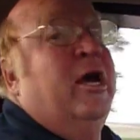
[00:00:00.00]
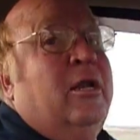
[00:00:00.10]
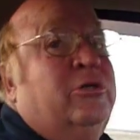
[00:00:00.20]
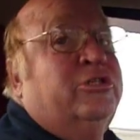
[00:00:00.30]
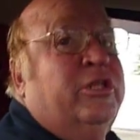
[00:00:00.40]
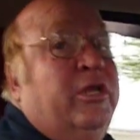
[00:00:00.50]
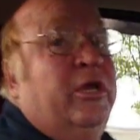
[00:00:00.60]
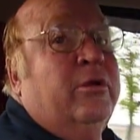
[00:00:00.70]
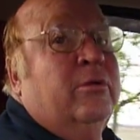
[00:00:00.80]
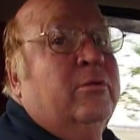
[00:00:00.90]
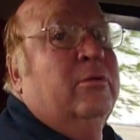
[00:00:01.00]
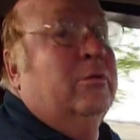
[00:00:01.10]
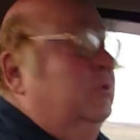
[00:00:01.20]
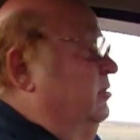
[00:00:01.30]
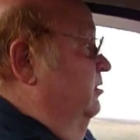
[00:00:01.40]
But you're still not doing a deep
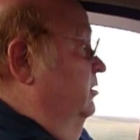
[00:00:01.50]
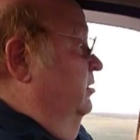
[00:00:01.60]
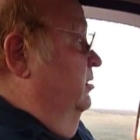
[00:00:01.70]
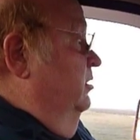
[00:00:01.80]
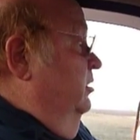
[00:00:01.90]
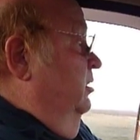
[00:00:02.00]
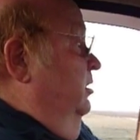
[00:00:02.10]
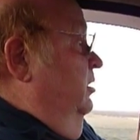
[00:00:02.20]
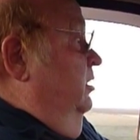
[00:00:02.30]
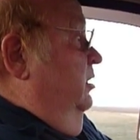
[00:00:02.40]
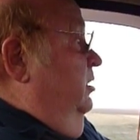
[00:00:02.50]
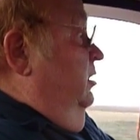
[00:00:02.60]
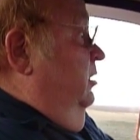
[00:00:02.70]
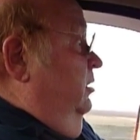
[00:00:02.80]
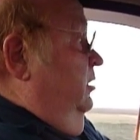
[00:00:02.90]
tillage on that, even, are you?
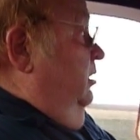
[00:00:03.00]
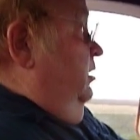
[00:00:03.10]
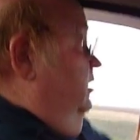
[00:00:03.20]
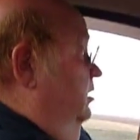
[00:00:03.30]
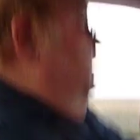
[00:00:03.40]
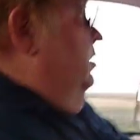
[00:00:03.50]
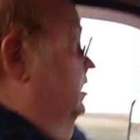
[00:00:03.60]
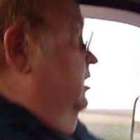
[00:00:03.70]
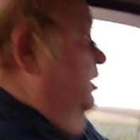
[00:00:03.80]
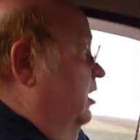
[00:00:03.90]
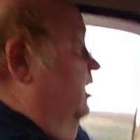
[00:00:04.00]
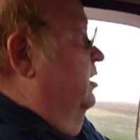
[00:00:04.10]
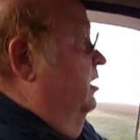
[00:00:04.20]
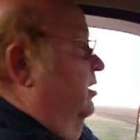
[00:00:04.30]
Or are you sometimes?